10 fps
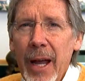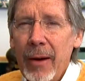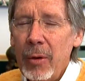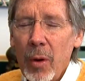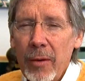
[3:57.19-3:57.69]

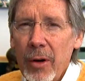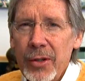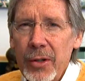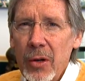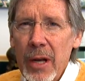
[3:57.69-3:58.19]
every one of our
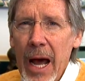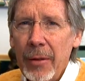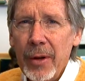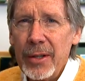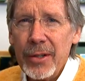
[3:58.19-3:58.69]
student
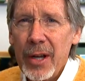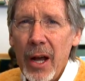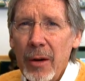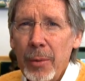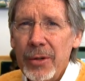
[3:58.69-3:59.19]
athletes is
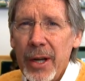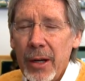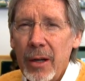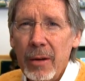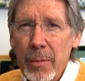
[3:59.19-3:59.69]

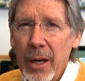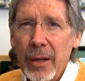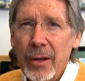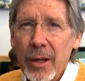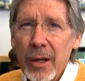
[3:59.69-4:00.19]
100%
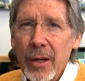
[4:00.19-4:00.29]
committed